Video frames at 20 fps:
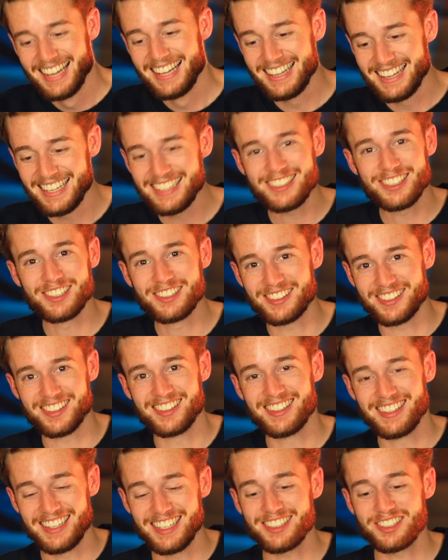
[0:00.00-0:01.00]
this is
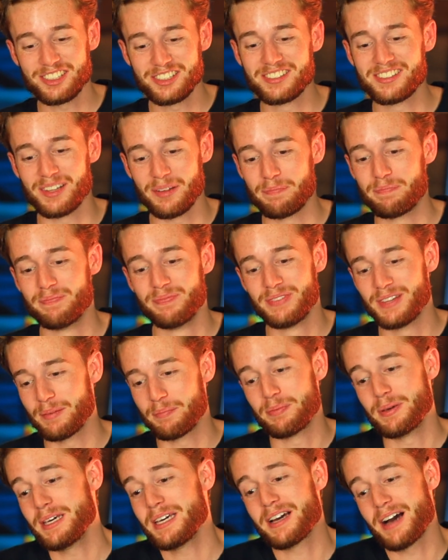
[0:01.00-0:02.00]
the
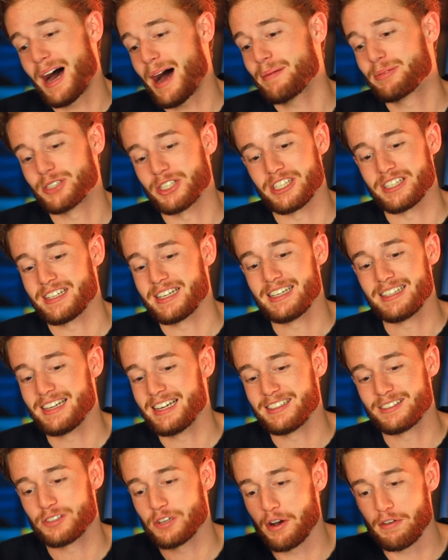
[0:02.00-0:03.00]
peak option.
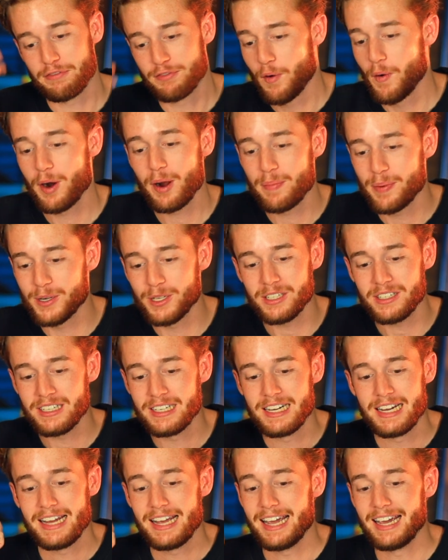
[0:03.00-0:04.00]
It's affordable.
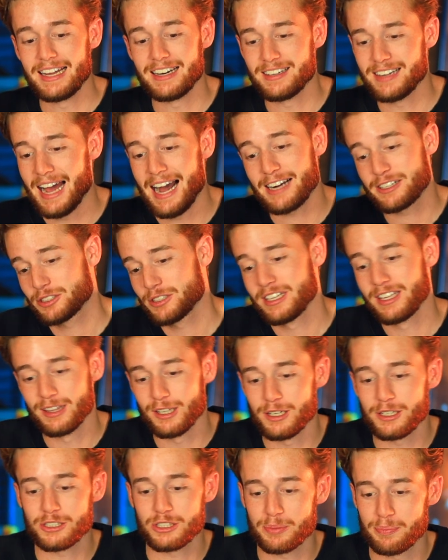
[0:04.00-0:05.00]
It actually
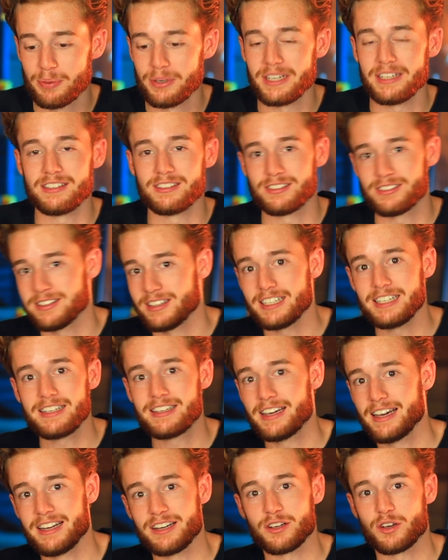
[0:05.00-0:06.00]
looks pretty
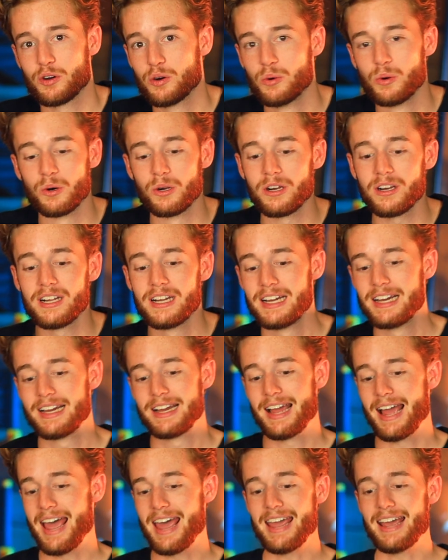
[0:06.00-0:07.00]
sleek and cool,
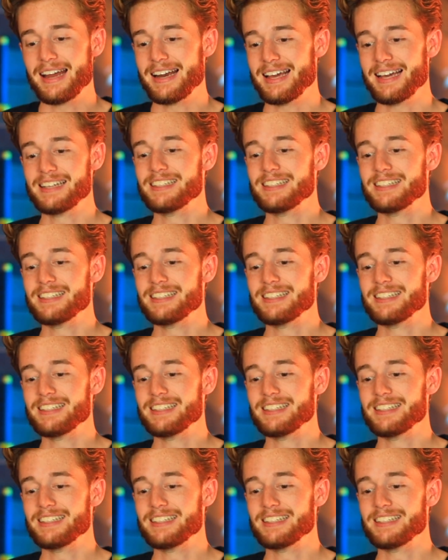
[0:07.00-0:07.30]
and